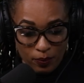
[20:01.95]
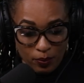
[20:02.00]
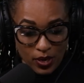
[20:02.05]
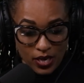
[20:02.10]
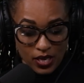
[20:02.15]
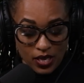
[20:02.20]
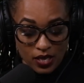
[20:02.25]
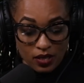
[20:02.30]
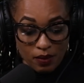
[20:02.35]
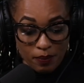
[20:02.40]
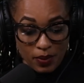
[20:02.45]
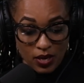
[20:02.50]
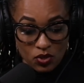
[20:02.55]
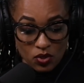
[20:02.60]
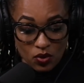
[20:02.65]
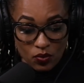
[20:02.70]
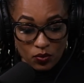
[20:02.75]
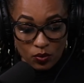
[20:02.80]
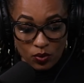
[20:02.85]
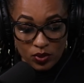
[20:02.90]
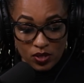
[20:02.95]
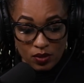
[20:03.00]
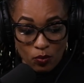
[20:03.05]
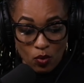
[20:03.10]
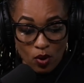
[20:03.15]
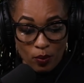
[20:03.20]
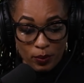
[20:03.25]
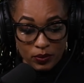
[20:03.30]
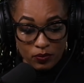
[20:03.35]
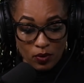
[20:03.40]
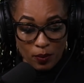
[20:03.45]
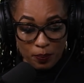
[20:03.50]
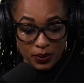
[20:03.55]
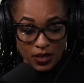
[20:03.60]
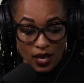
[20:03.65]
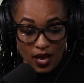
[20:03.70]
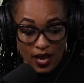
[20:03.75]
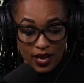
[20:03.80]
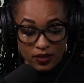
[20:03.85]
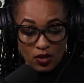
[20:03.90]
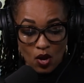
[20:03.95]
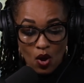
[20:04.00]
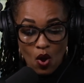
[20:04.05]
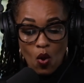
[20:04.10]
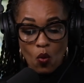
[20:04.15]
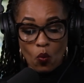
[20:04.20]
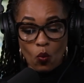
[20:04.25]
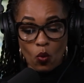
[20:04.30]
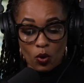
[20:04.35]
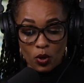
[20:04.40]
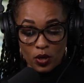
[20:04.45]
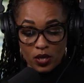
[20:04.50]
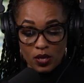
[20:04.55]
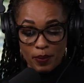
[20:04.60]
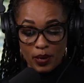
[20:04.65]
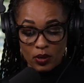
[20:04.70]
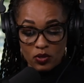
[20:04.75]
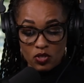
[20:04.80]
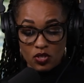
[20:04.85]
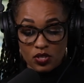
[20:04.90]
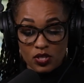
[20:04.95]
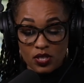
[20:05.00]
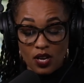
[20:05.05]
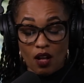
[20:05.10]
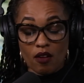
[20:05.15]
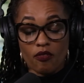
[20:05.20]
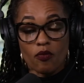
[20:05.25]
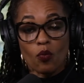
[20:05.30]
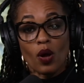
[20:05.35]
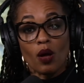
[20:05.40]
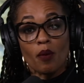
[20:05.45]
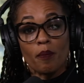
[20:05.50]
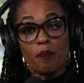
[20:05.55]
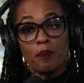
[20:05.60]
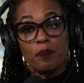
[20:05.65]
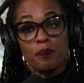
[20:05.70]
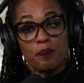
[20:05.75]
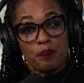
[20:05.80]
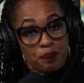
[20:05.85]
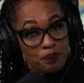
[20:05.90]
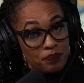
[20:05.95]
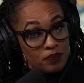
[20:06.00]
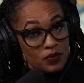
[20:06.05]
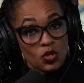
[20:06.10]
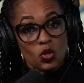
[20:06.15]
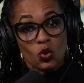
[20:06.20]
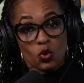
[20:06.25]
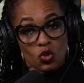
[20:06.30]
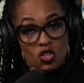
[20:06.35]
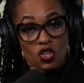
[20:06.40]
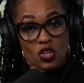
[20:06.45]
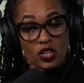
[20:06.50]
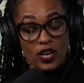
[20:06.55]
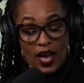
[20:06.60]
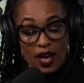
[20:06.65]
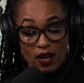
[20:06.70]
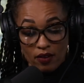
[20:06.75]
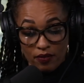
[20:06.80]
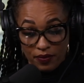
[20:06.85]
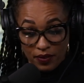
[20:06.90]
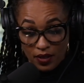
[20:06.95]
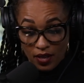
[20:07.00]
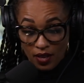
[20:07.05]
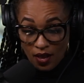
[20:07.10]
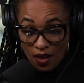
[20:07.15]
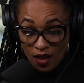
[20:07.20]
for breaking the Metro rules, and woman replied, "Worry about yourself." Well, you should have.